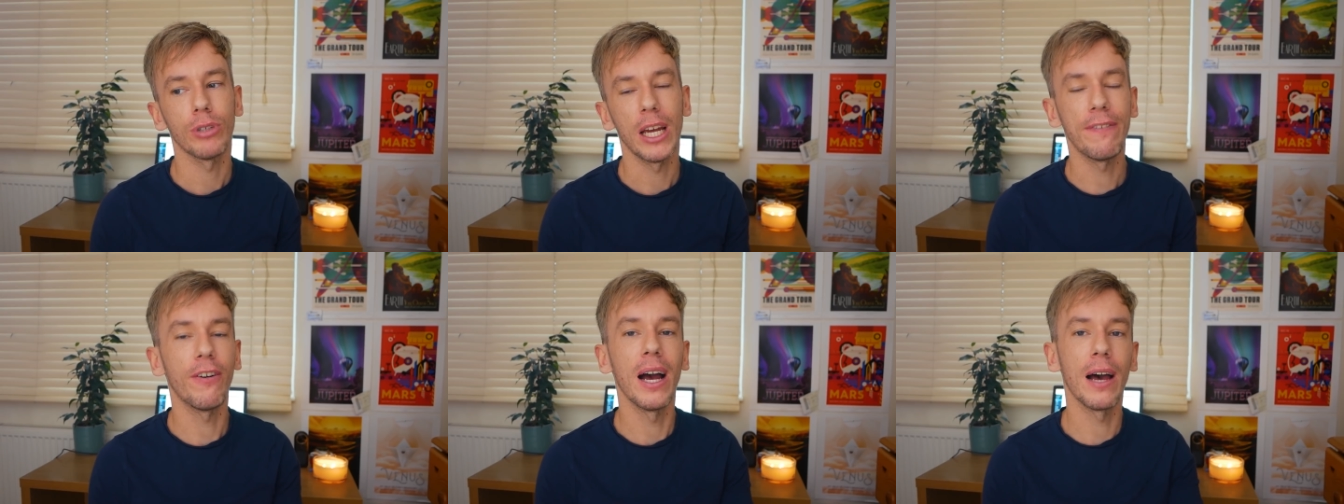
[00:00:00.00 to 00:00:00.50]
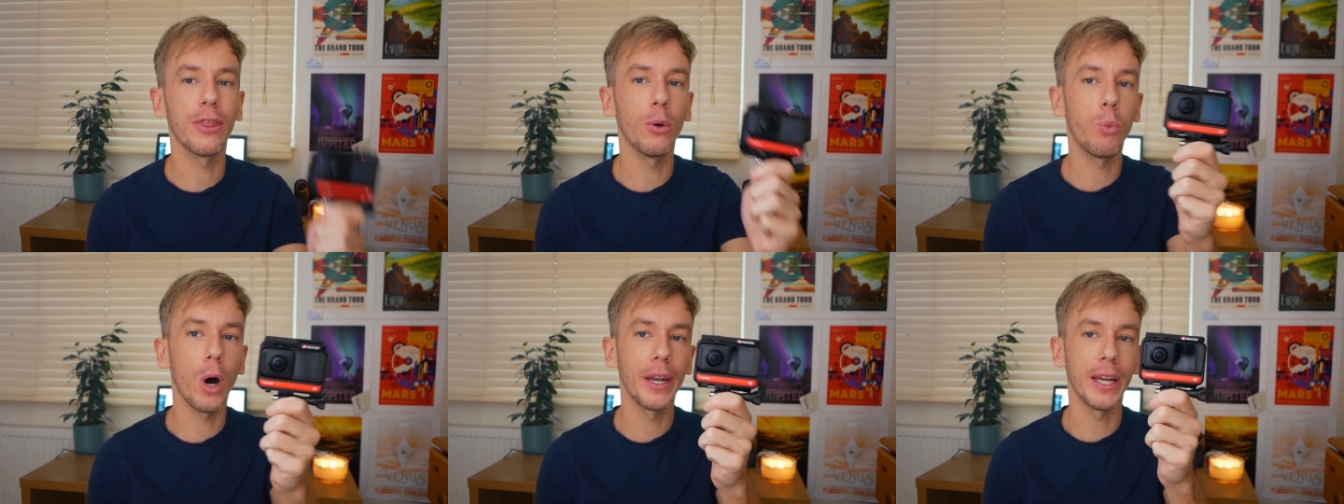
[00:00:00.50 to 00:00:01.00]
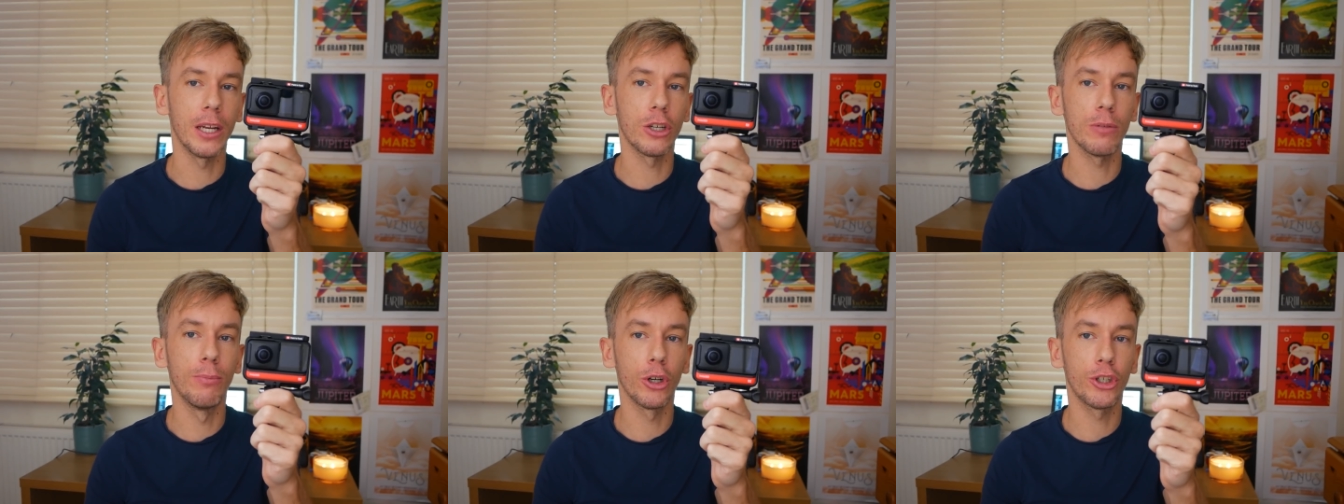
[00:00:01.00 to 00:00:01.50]
If I had the
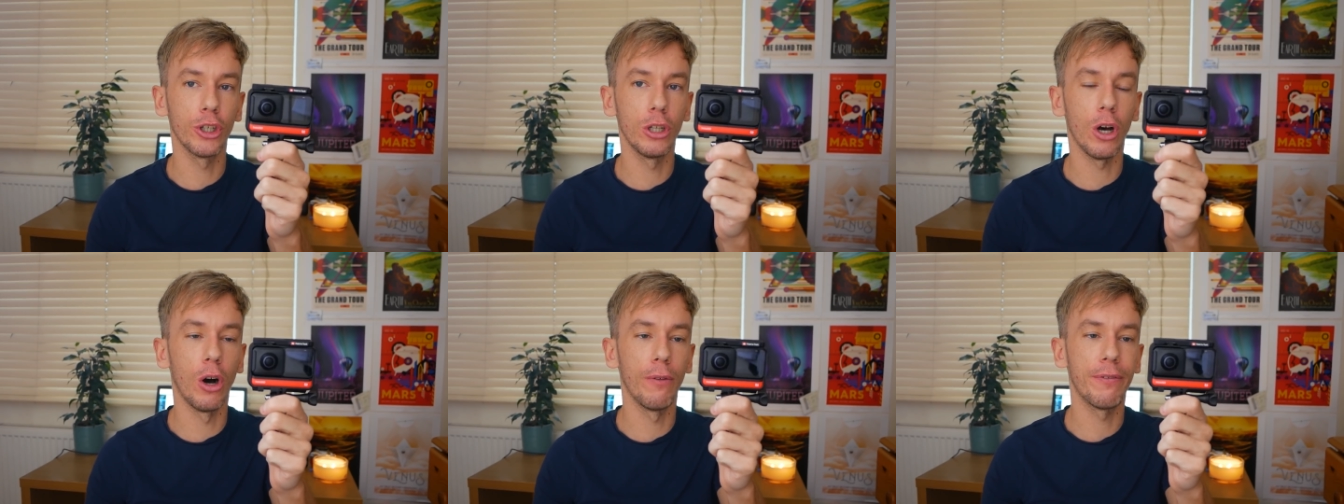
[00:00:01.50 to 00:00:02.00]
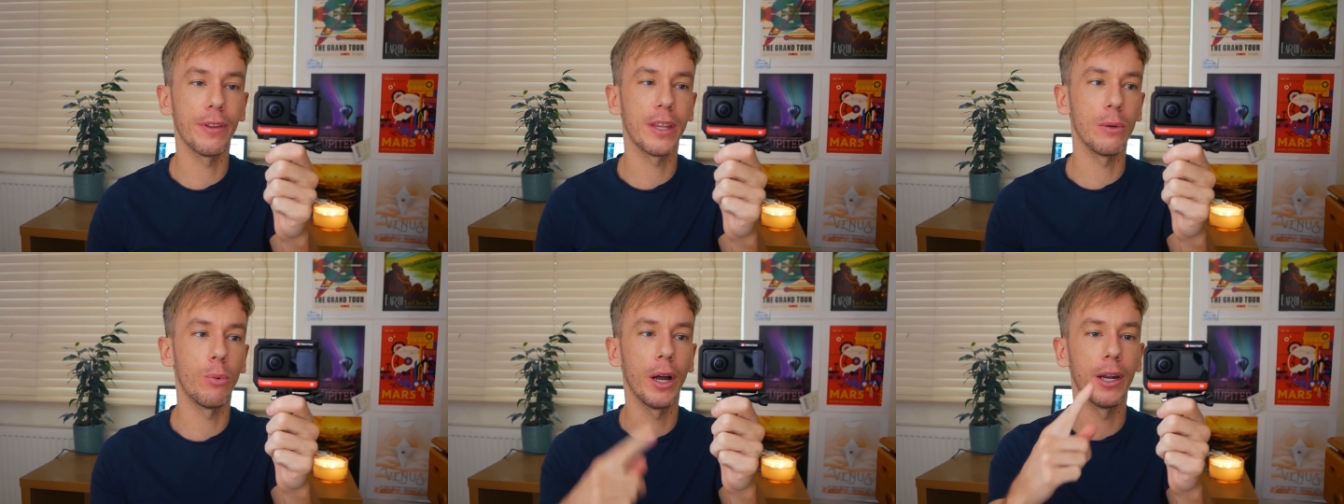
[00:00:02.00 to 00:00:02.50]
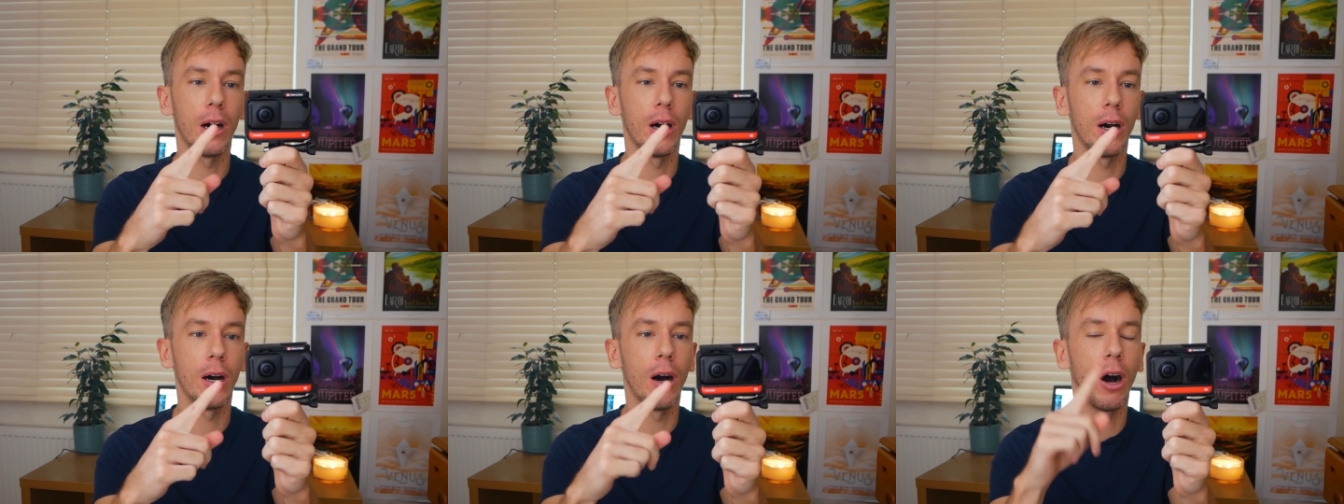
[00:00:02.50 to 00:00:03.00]
1-inch module of the One
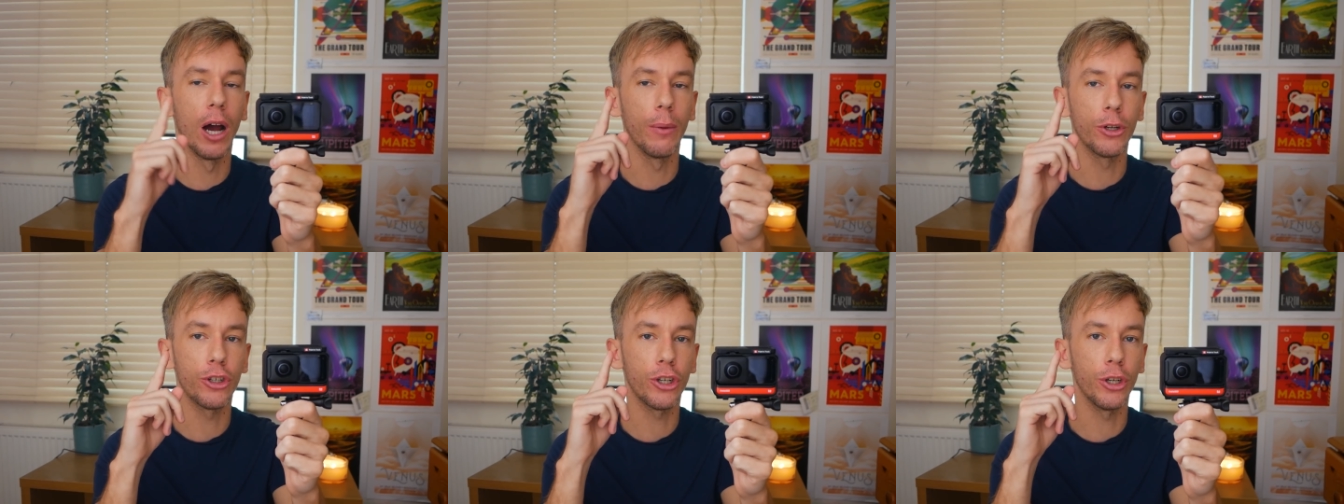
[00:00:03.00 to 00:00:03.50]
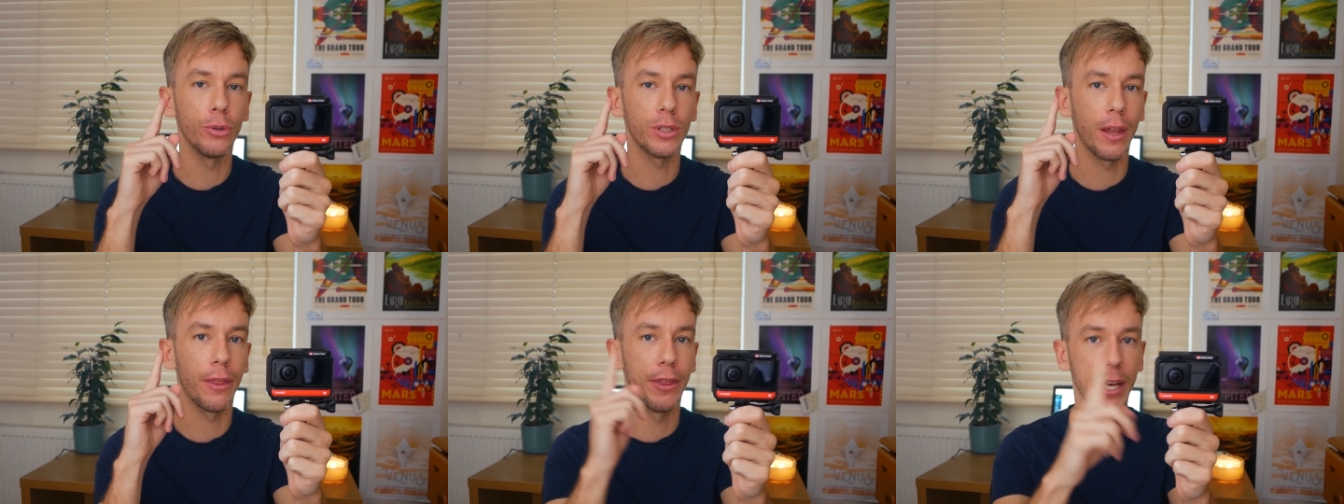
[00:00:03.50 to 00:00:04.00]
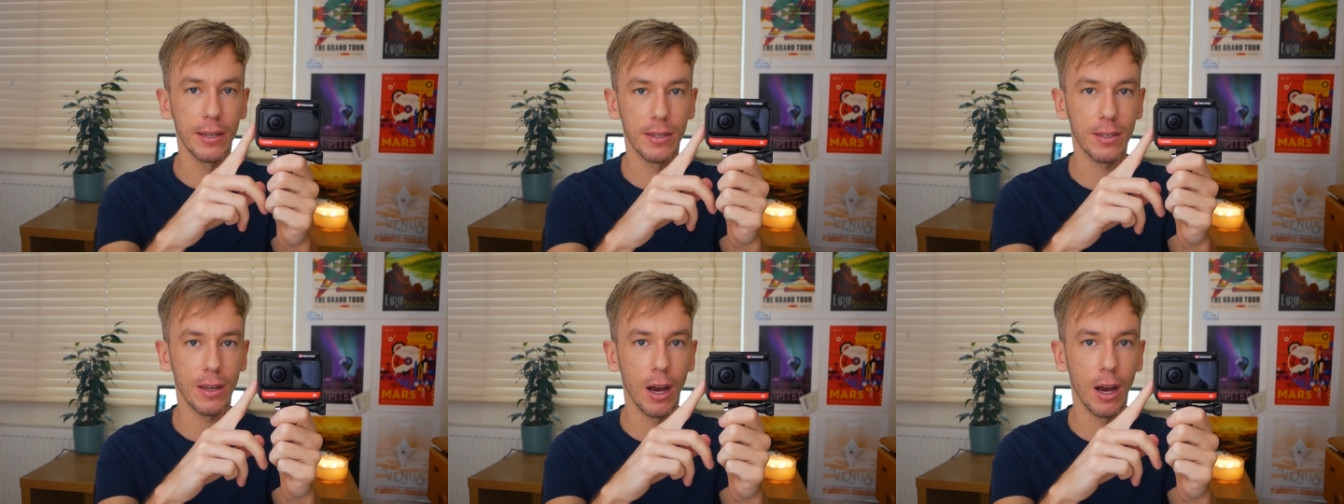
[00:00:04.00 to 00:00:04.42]
R, I would choose this.